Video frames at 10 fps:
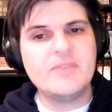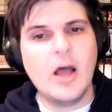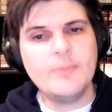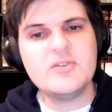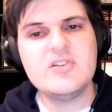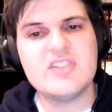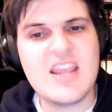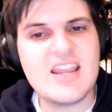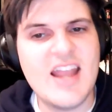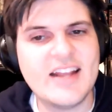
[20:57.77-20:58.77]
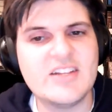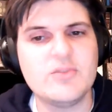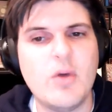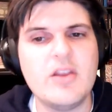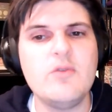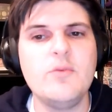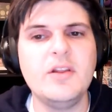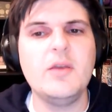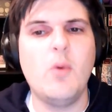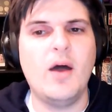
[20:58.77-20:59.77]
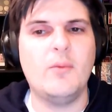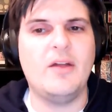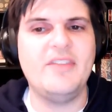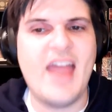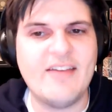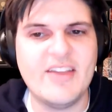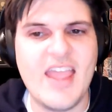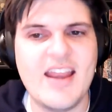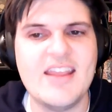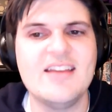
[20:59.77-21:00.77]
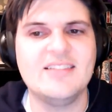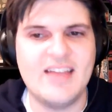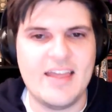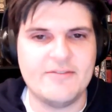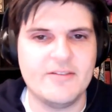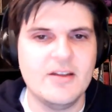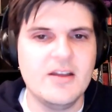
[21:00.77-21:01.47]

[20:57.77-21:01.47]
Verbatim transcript: helps you stay connected to what you really want while navigating life,